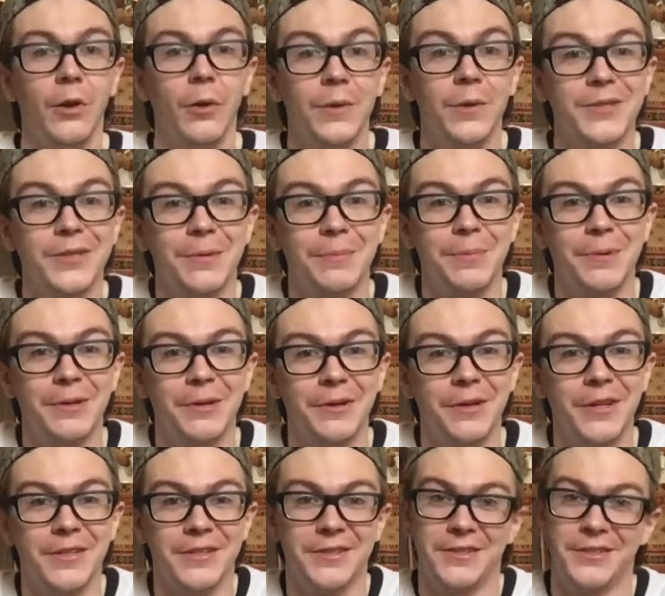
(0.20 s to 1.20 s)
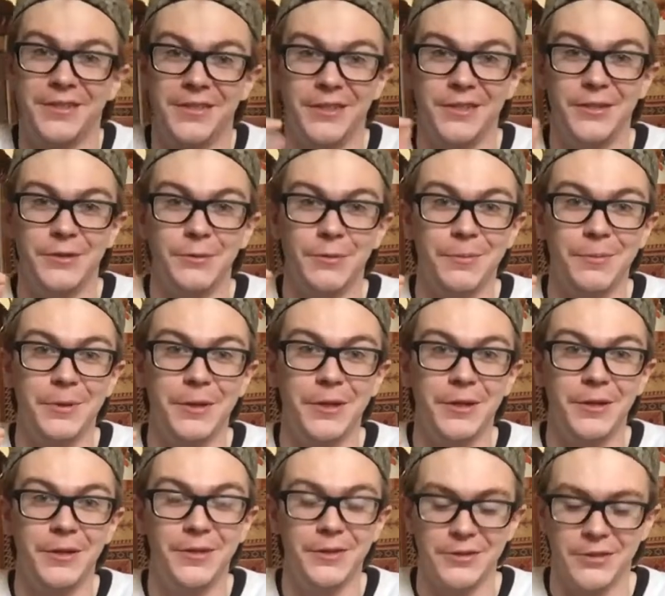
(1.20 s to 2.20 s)
What's up, Internet? Senior Whoopi
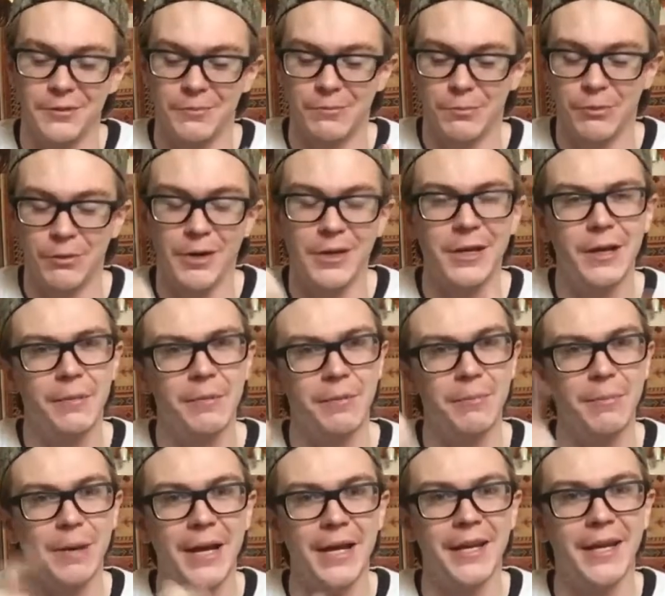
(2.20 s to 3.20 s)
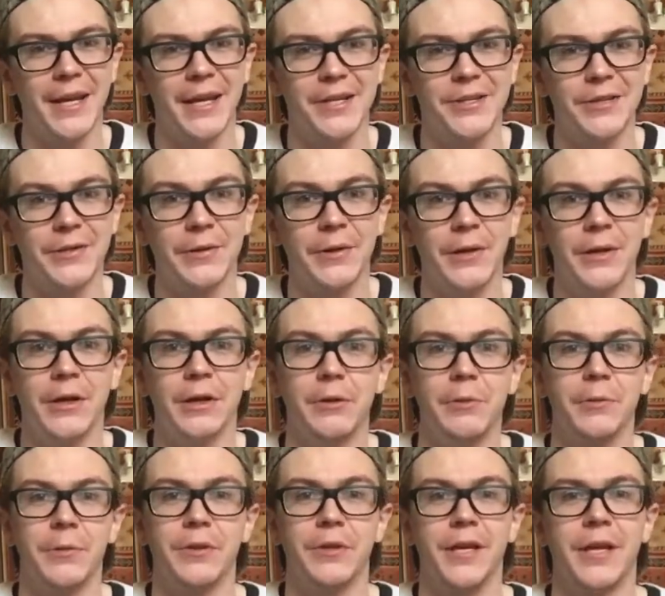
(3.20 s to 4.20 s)
here. It's your boy coming back at you
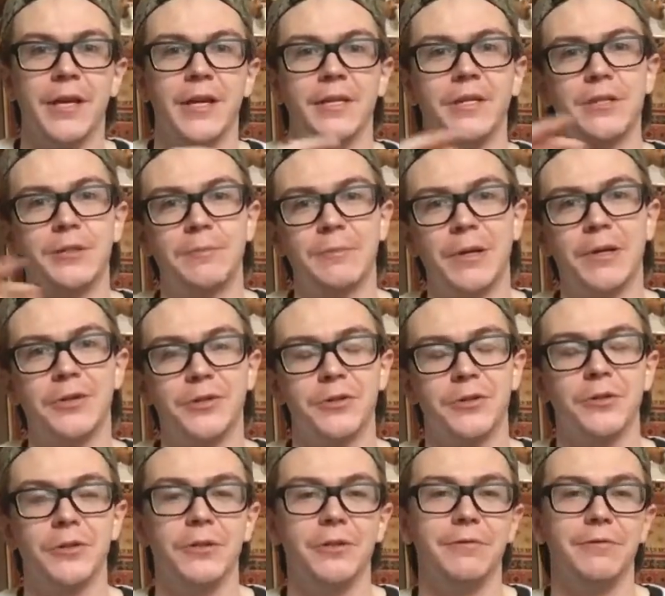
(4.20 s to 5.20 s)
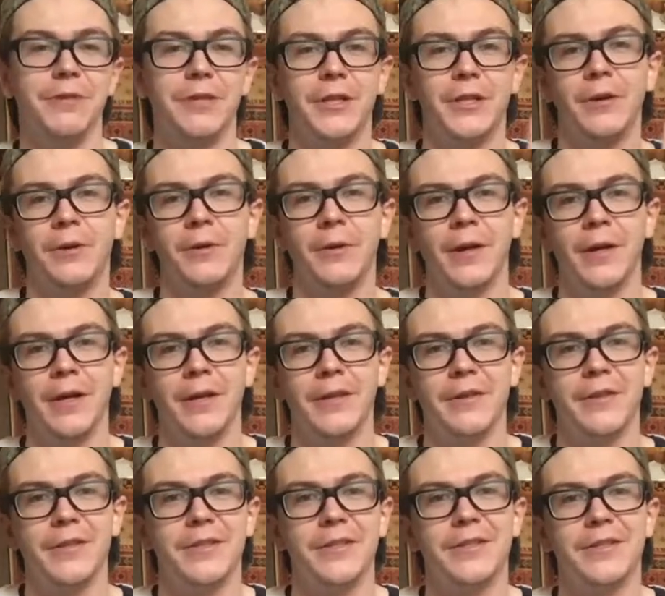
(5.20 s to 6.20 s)
with a special video.
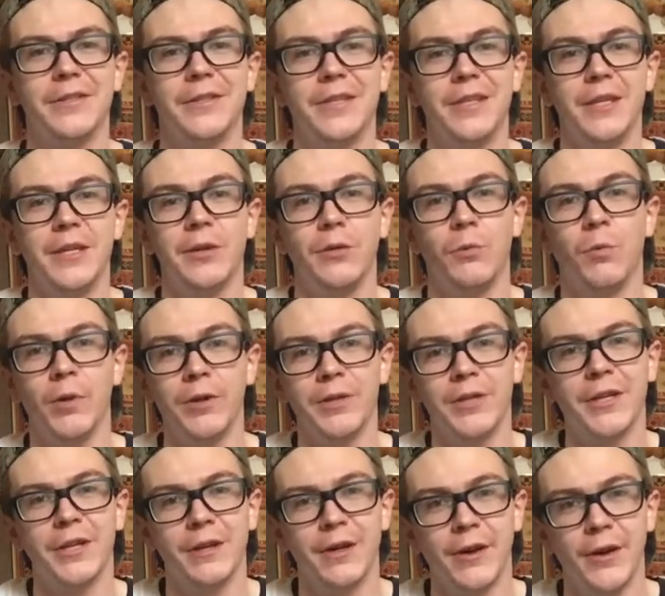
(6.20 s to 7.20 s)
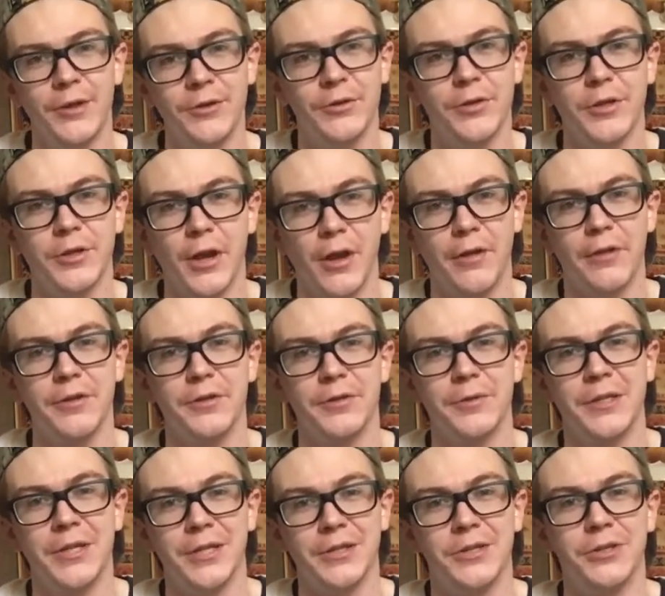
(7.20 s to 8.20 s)
This is the What Can
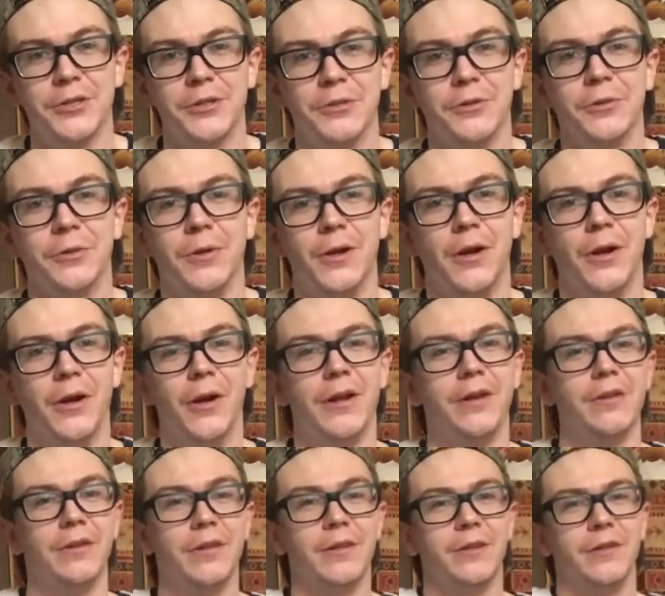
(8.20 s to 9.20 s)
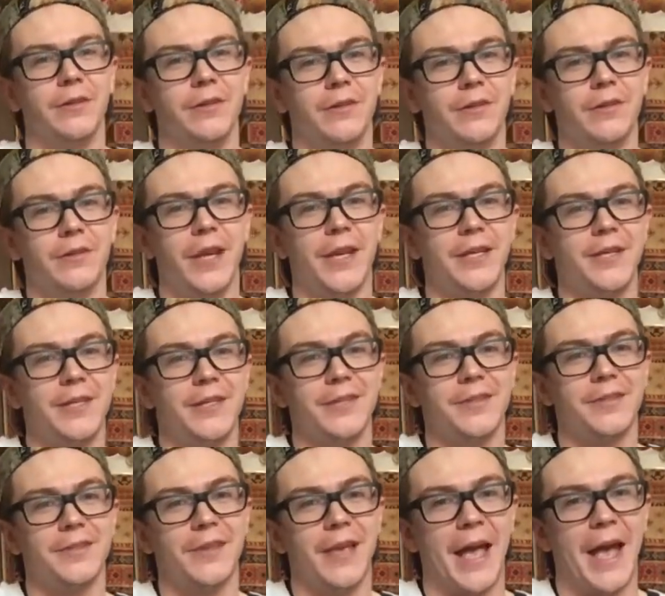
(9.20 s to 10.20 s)
$100 Get You on
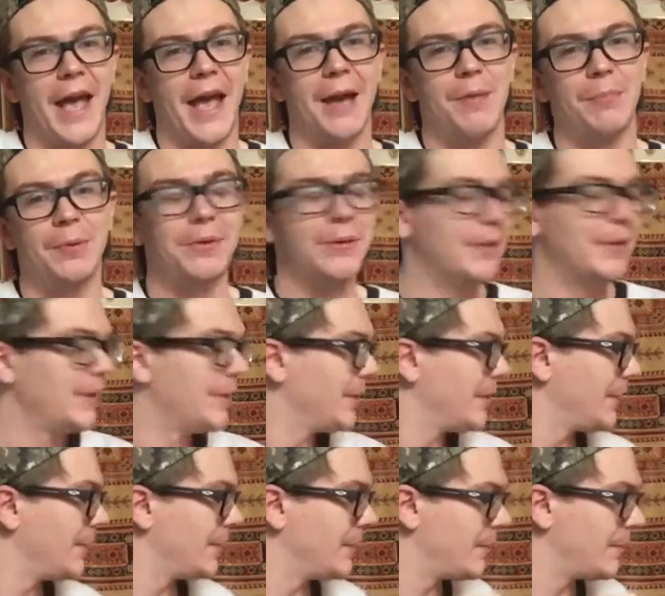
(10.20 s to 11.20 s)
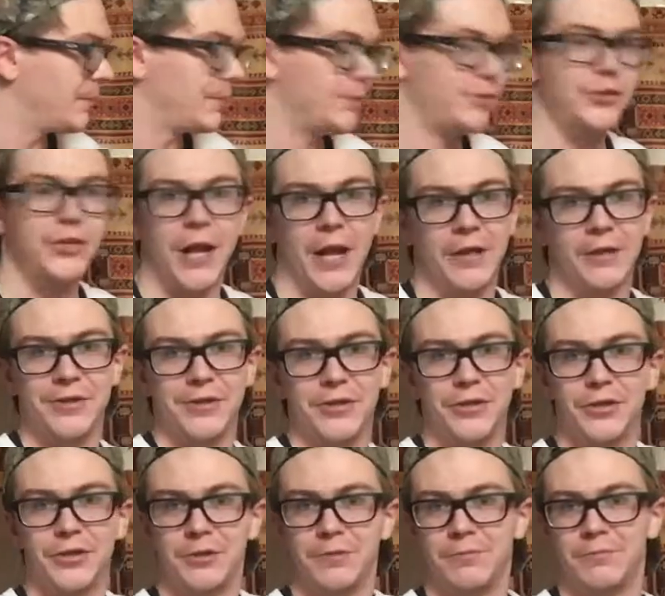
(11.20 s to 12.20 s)
Nike's app
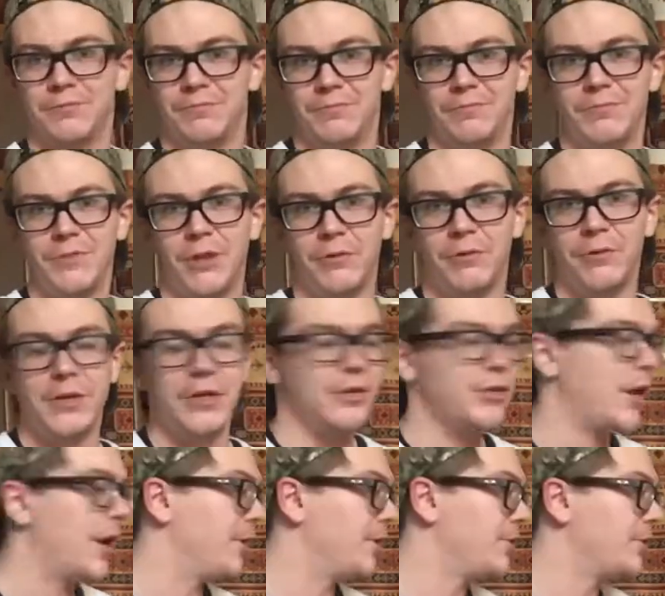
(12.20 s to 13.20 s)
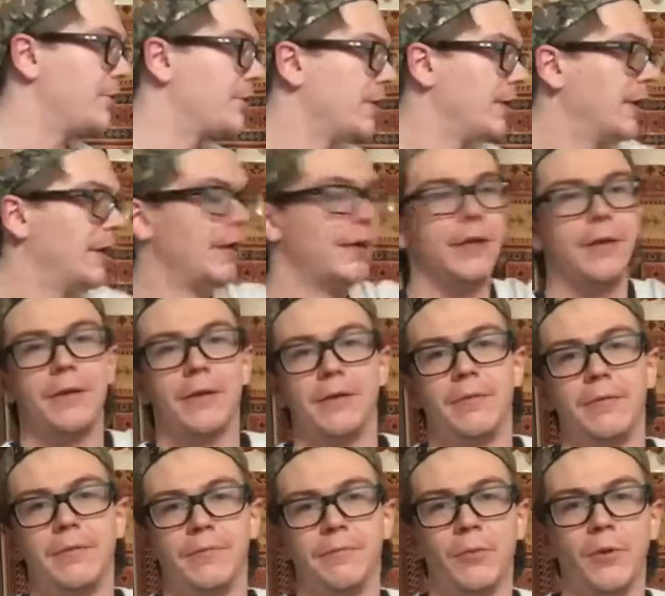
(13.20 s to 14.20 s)
challenge. Not really a challenge.
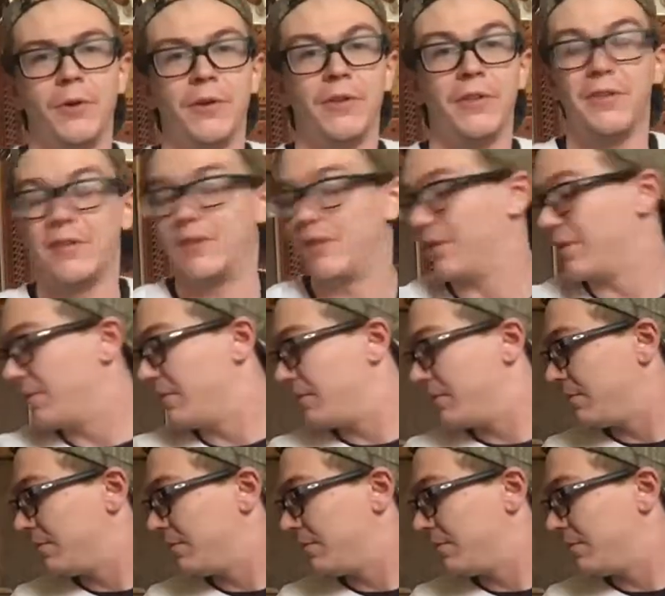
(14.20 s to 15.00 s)
More